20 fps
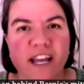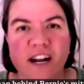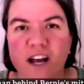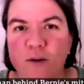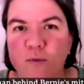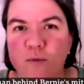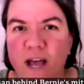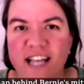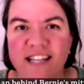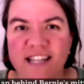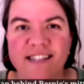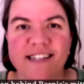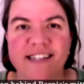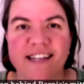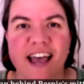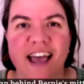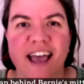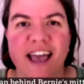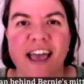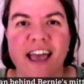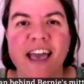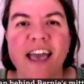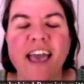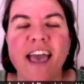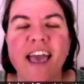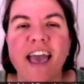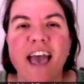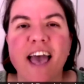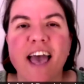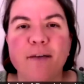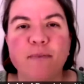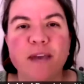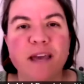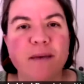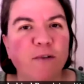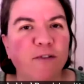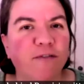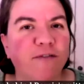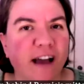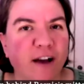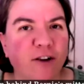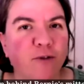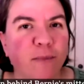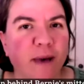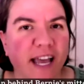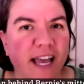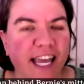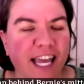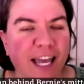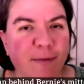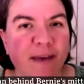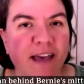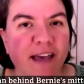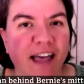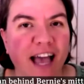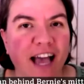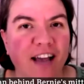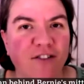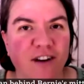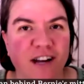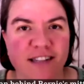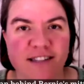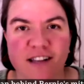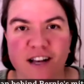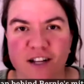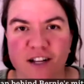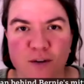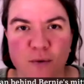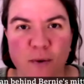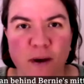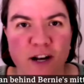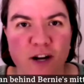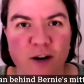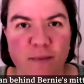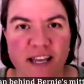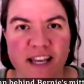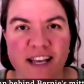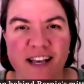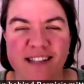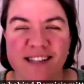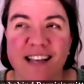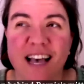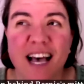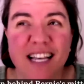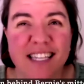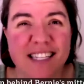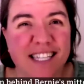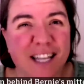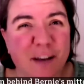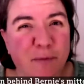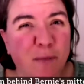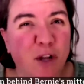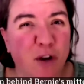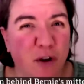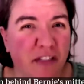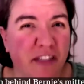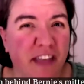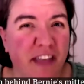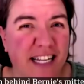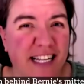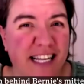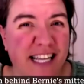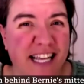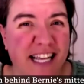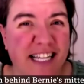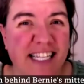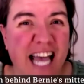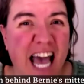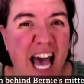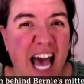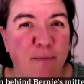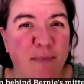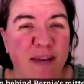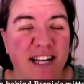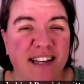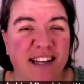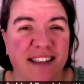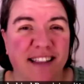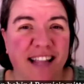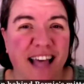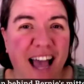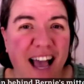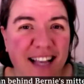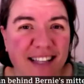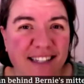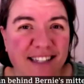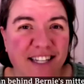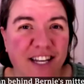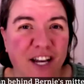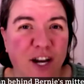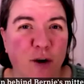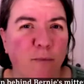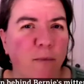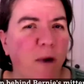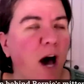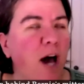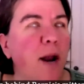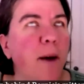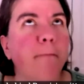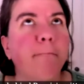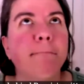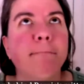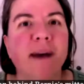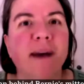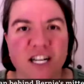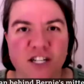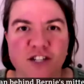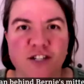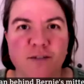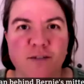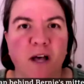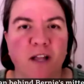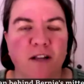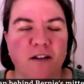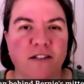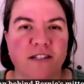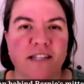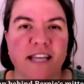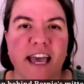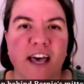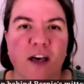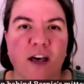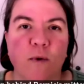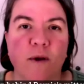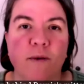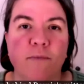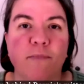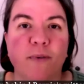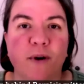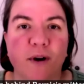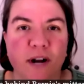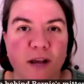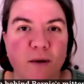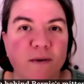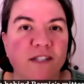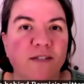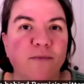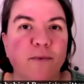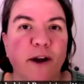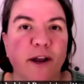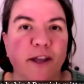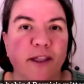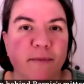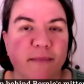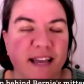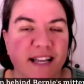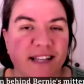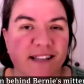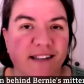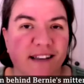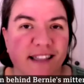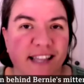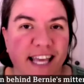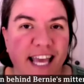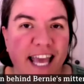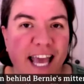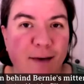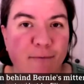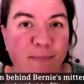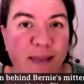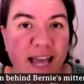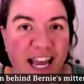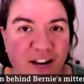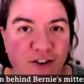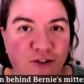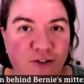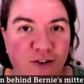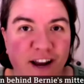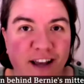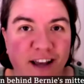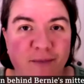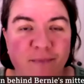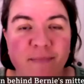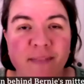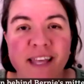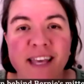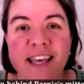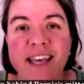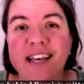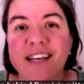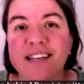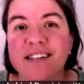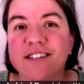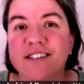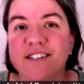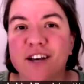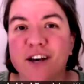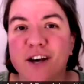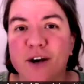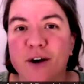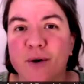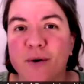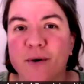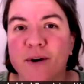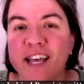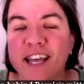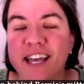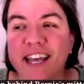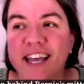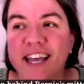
in on Wednesday. And people found my email address on Twitter because a similar thing to this happened last year on a much smaller scale when Bernie was wearing the mittens on the campaign trail. So